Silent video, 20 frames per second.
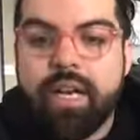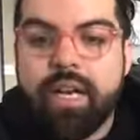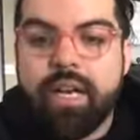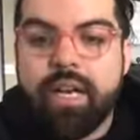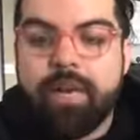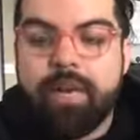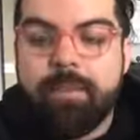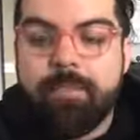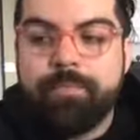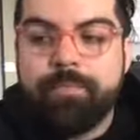
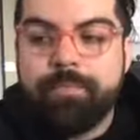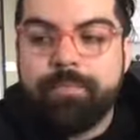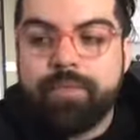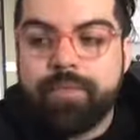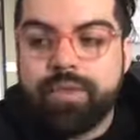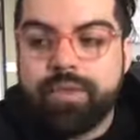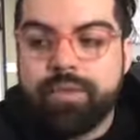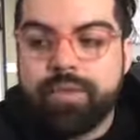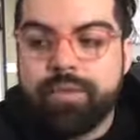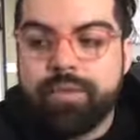
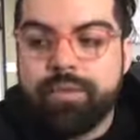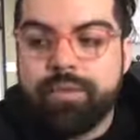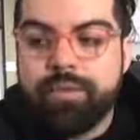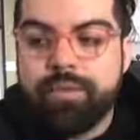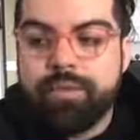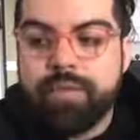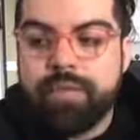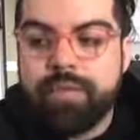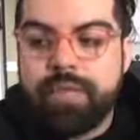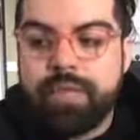um,
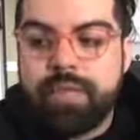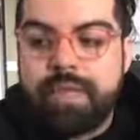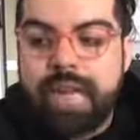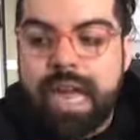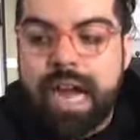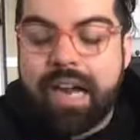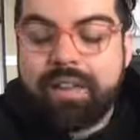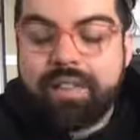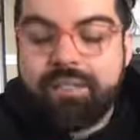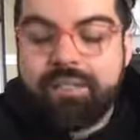to
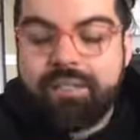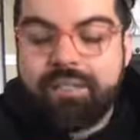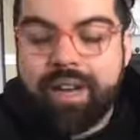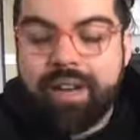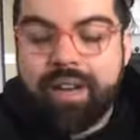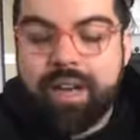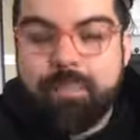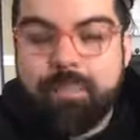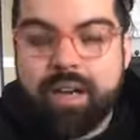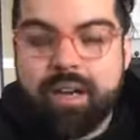
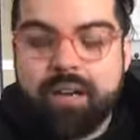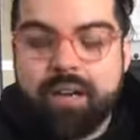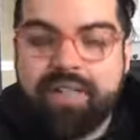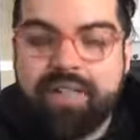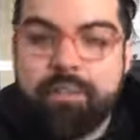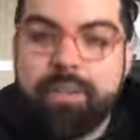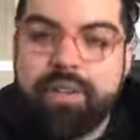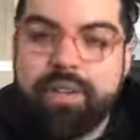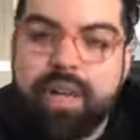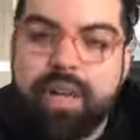activate our
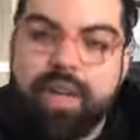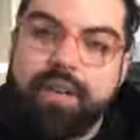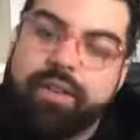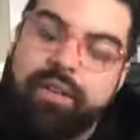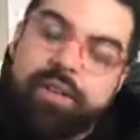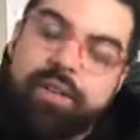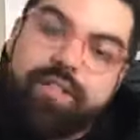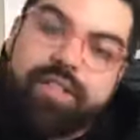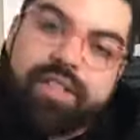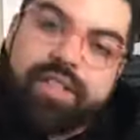
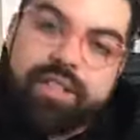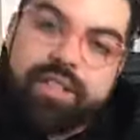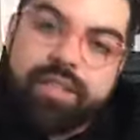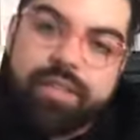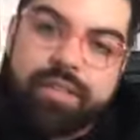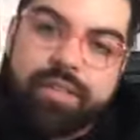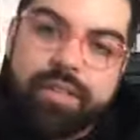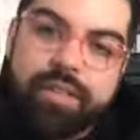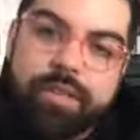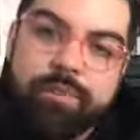parasympathetic nervous
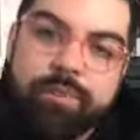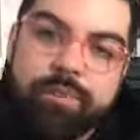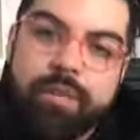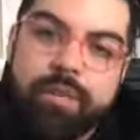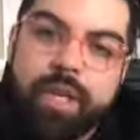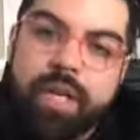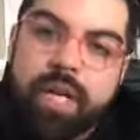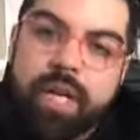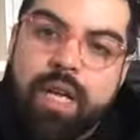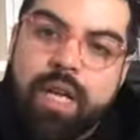
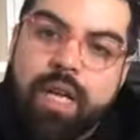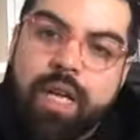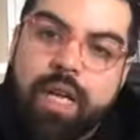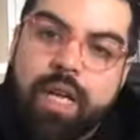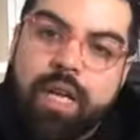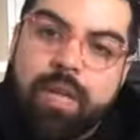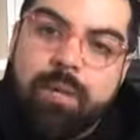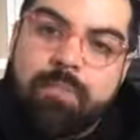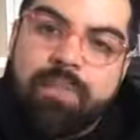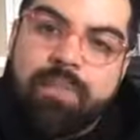system,
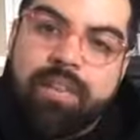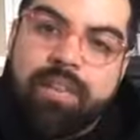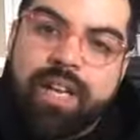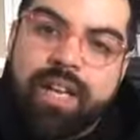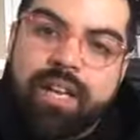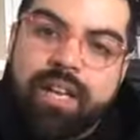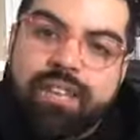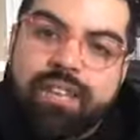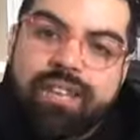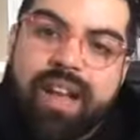um, to
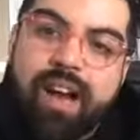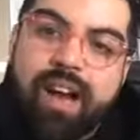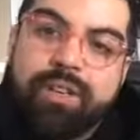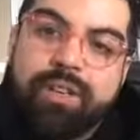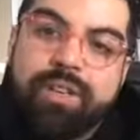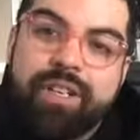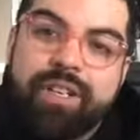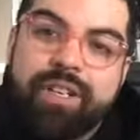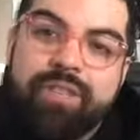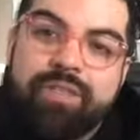take us
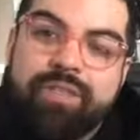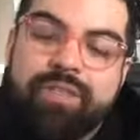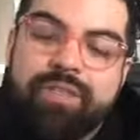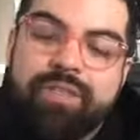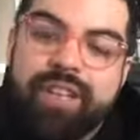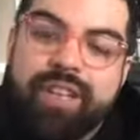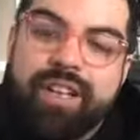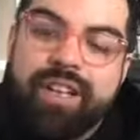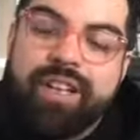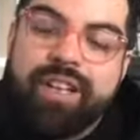out
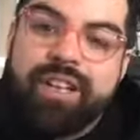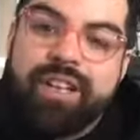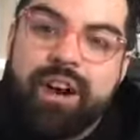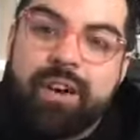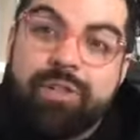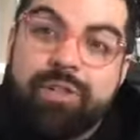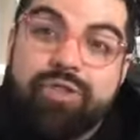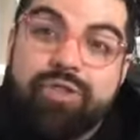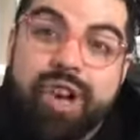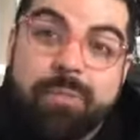of
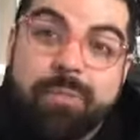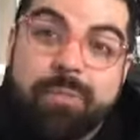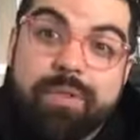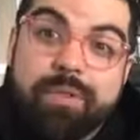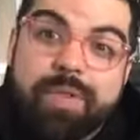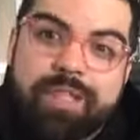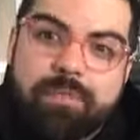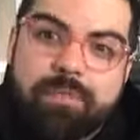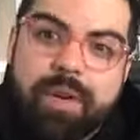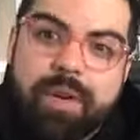our
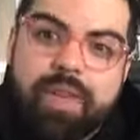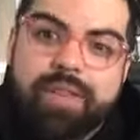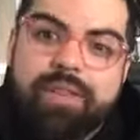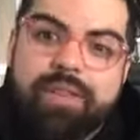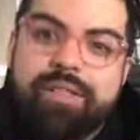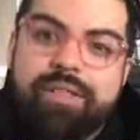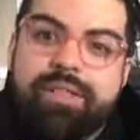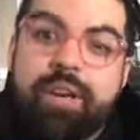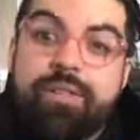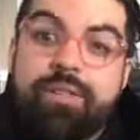trauma
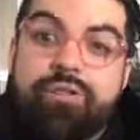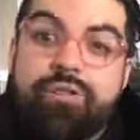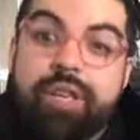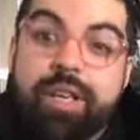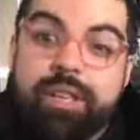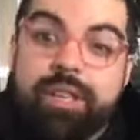response, our